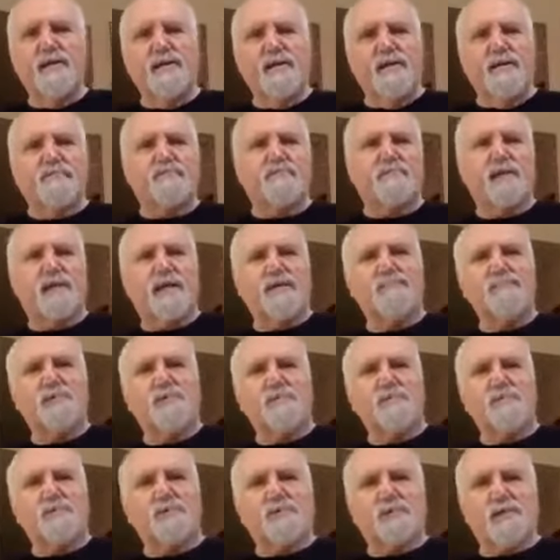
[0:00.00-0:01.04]
and came
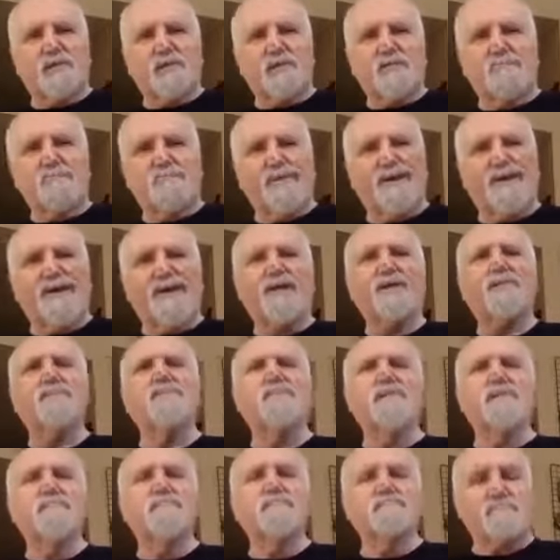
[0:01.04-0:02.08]
up with an
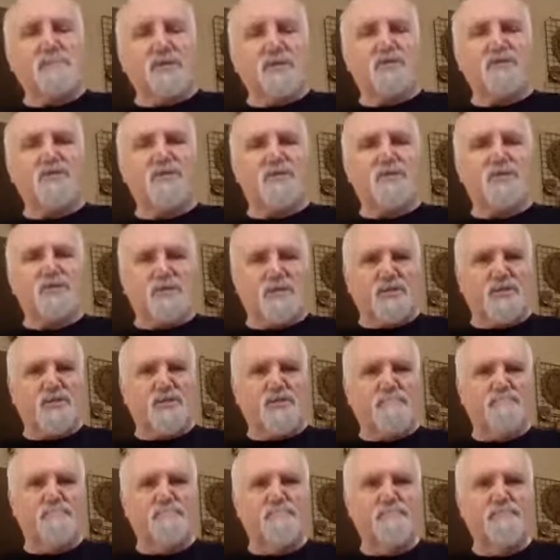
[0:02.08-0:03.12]
acronym-based
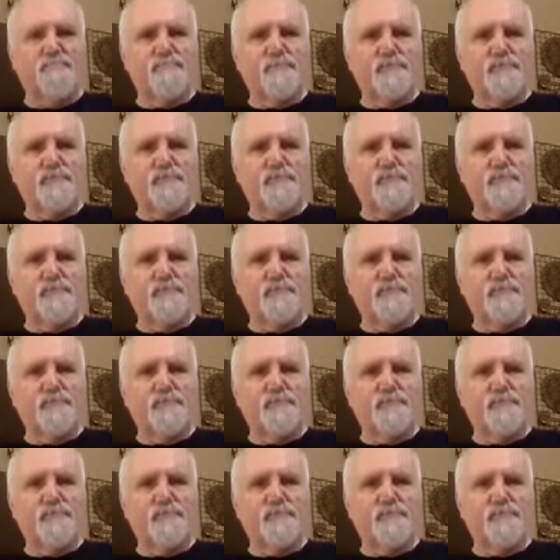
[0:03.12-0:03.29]
system.